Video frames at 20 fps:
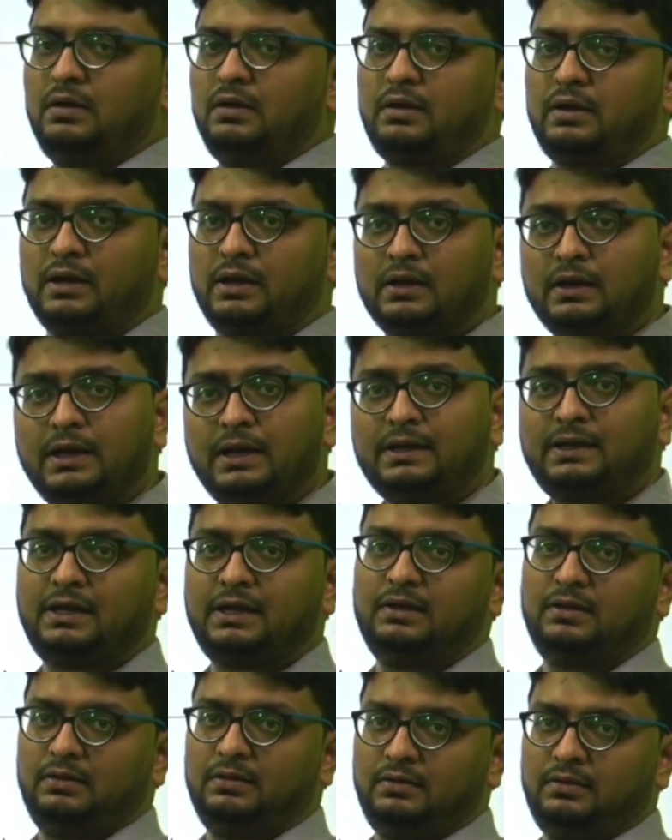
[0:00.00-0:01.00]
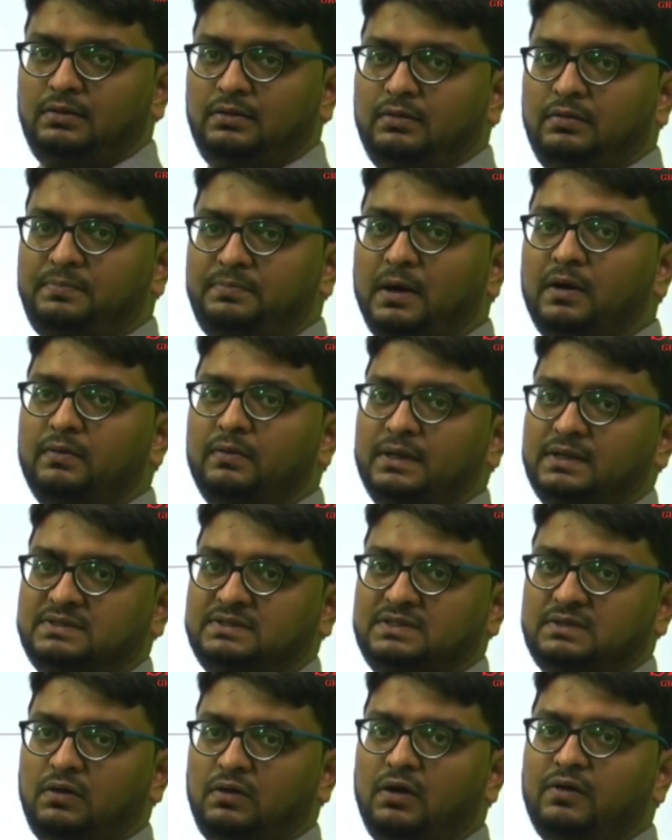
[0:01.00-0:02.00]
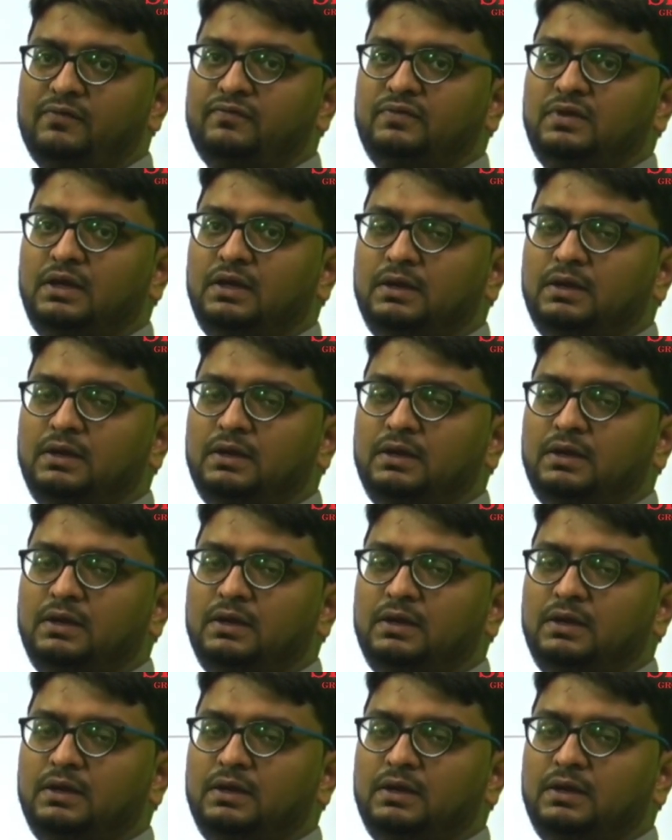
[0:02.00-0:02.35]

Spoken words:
regulating powers of the